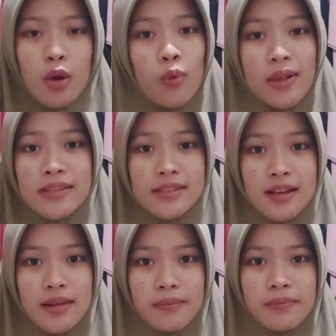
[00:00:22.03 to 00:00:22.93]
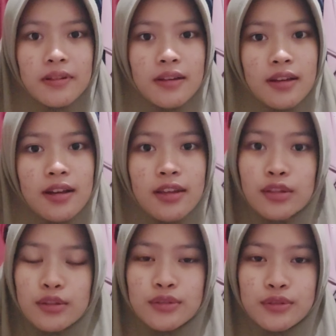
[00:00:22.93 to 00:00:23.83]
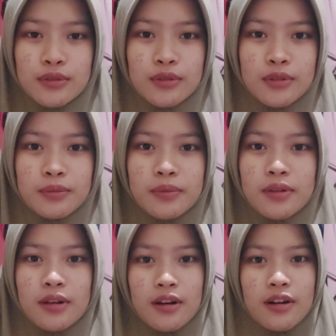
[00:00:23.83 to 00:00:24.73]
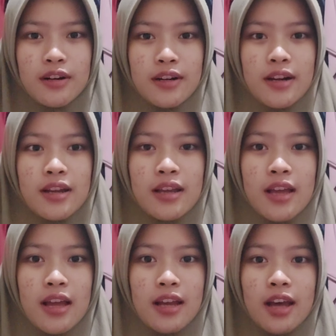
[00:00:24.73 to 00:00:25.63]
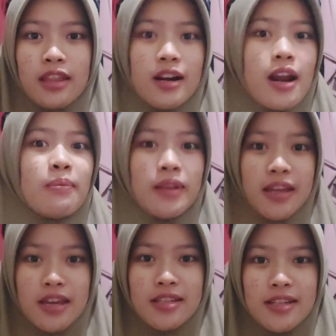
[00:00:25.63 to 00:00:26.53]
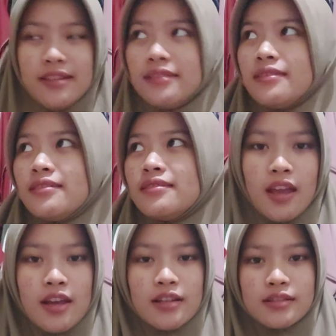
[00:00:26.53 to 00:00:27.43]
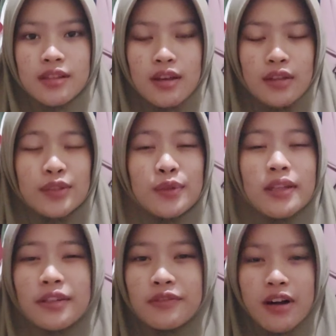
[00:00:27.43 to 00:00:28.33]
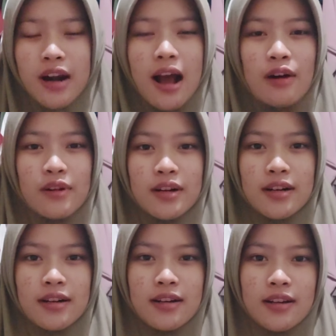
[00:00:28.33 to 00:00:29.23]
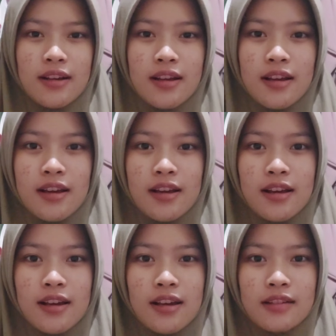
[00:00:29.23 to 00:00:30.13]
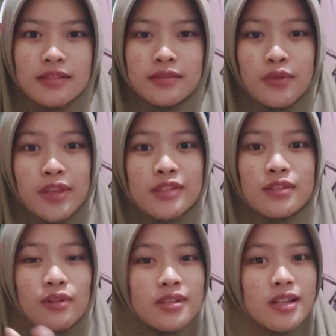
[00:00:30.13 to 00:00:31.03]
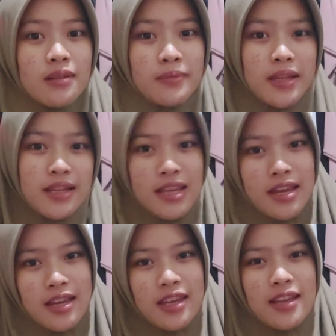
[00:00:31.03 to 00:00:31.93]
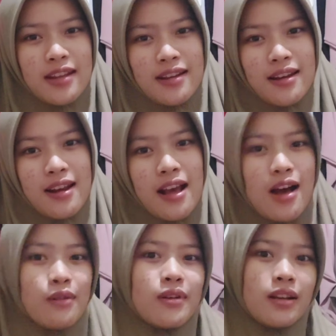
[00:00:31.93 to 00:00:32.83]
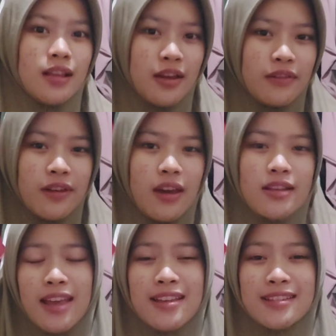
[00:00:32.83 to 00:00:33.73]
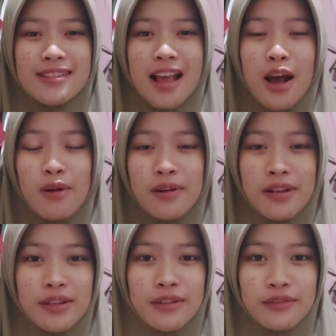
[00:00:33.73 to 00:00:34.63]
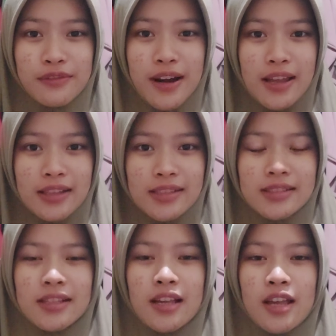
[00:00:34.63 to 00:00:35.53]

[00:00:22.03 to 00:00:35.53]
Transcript: WhatsApp, YouTube, or another application. So, 24 hour with social media in our life as our new friends.